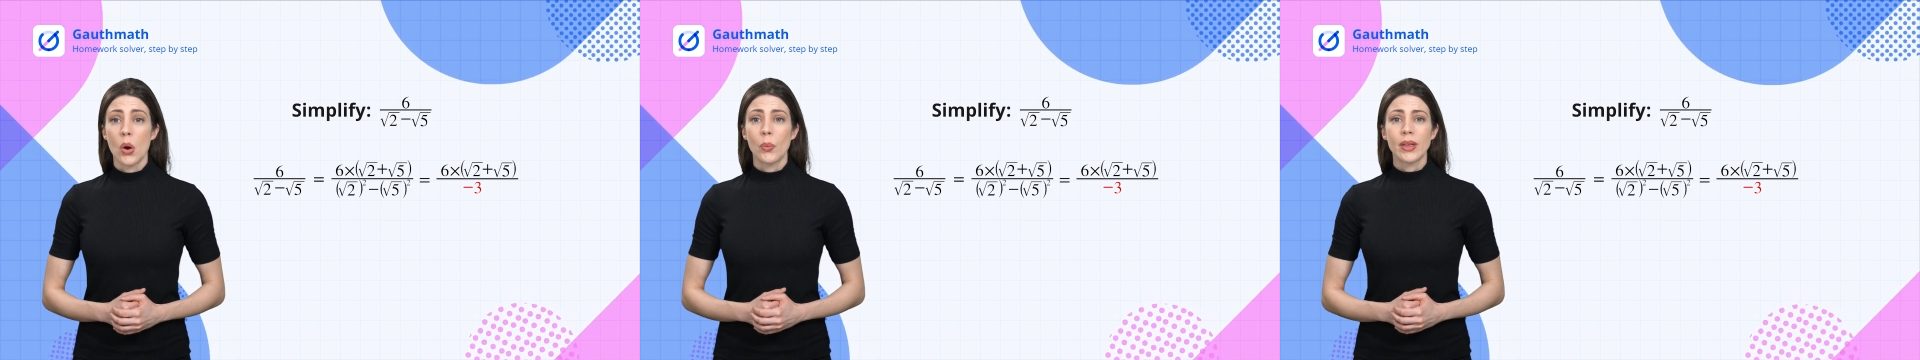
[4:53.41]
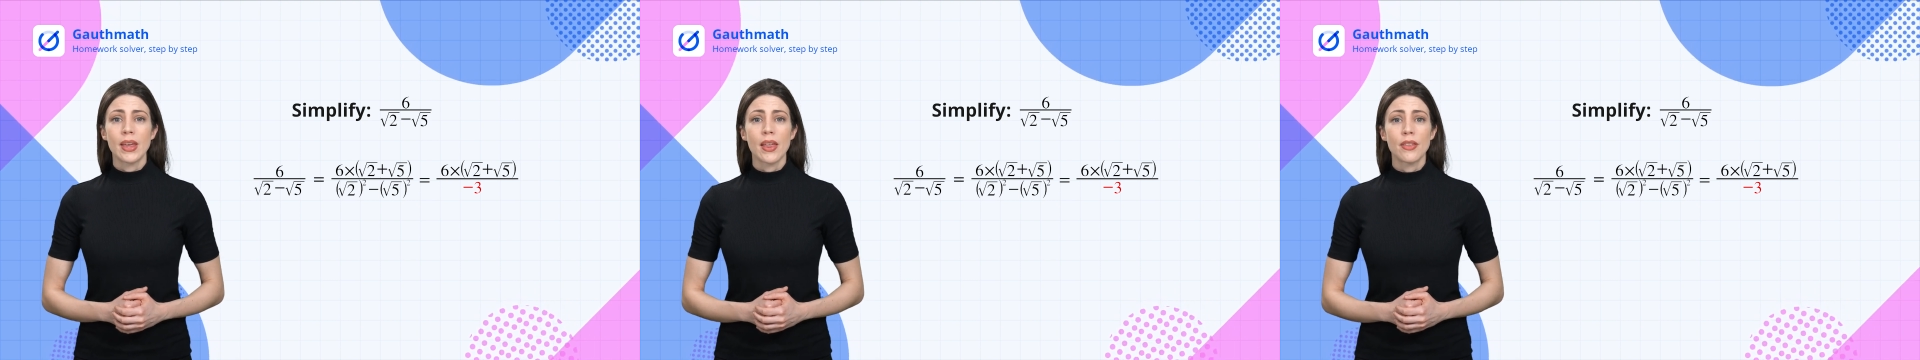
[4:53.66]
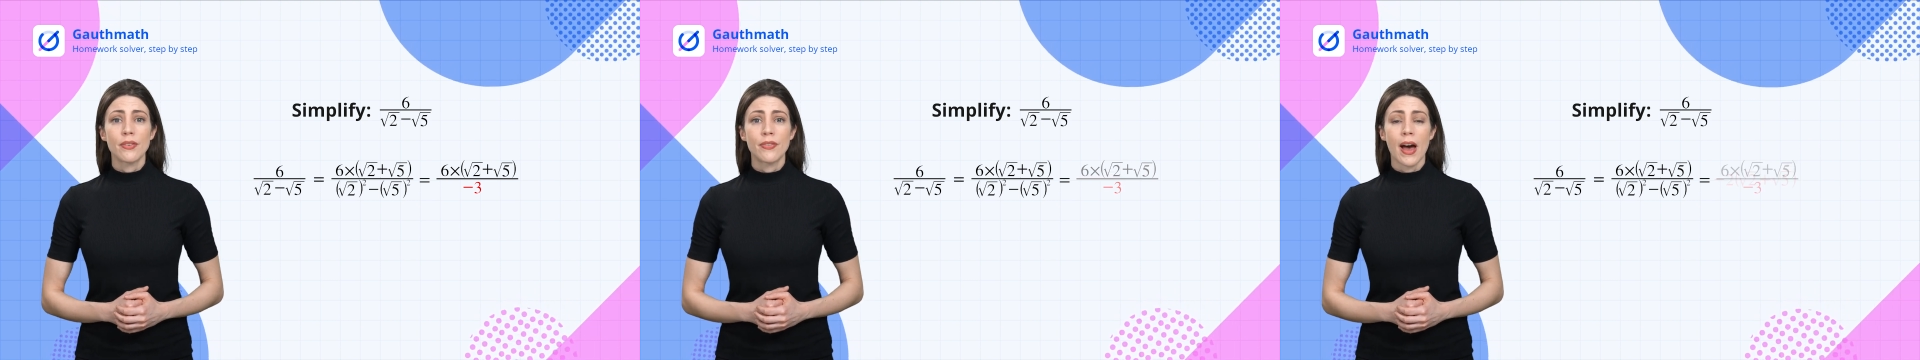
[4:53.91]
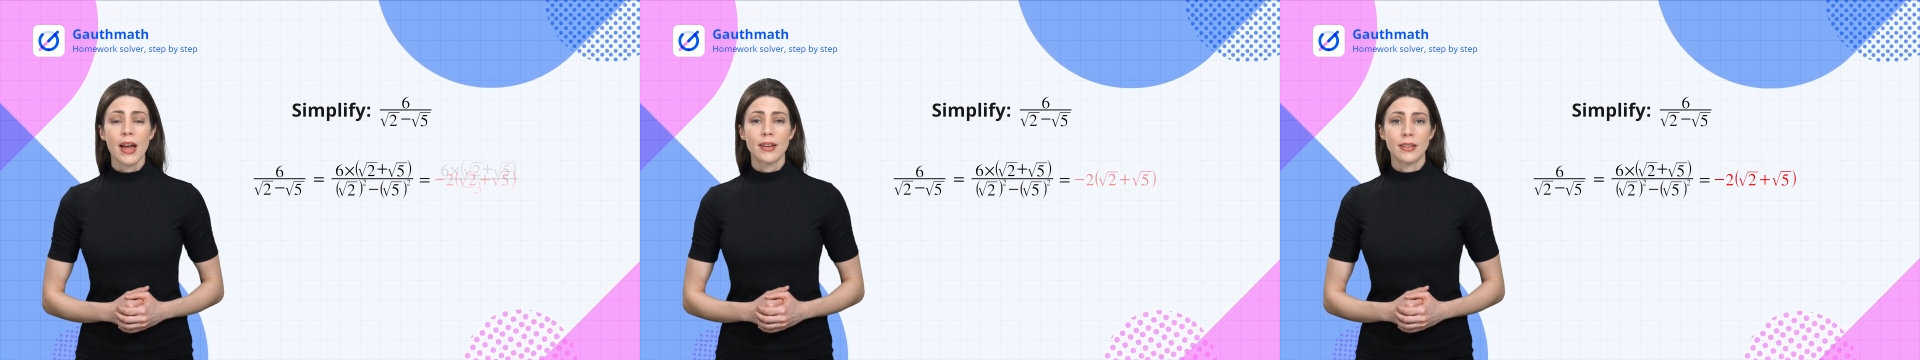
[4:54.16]
we get the
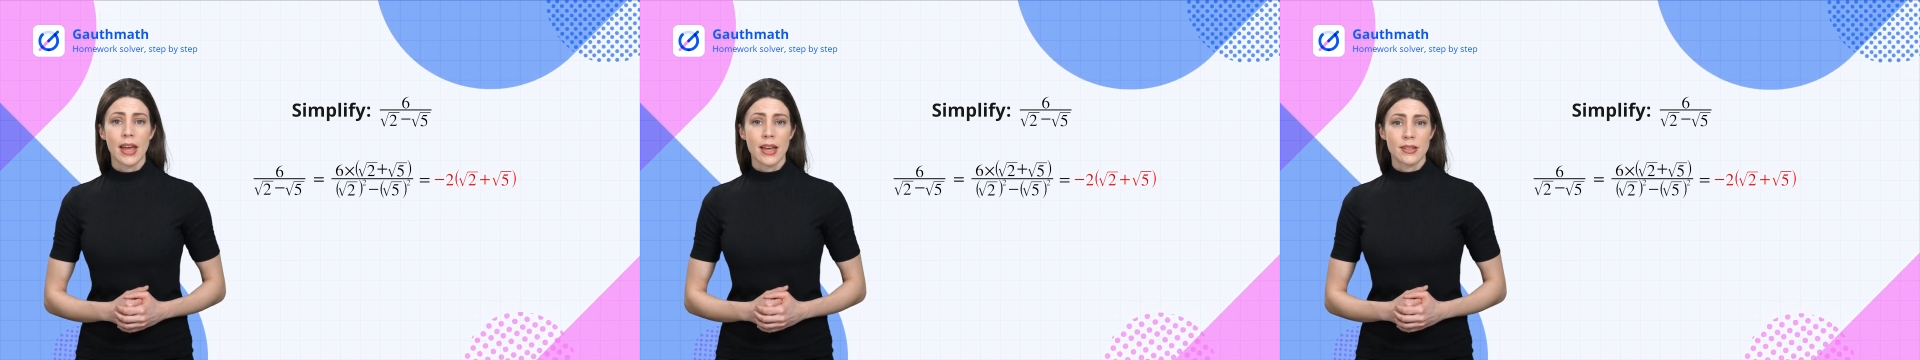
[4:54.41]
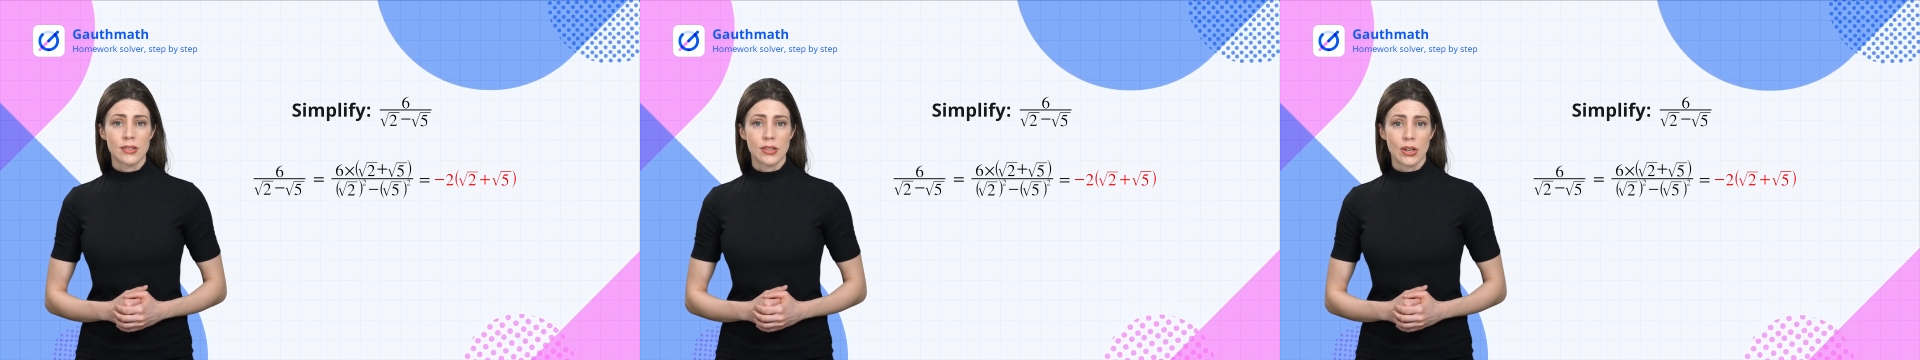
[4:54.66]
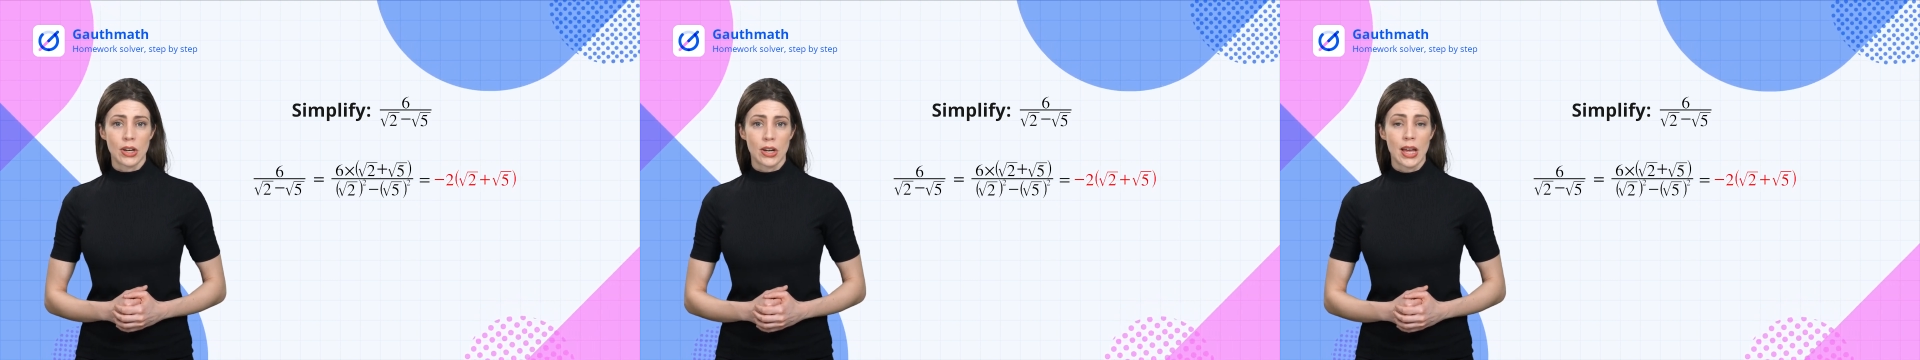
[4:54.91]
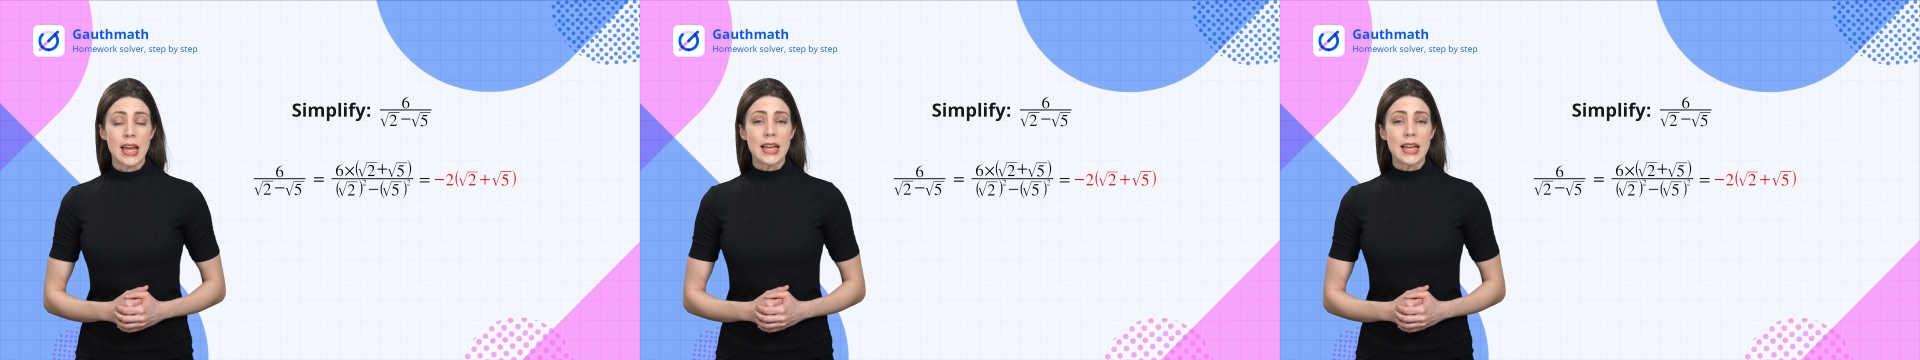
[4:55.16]
final answer,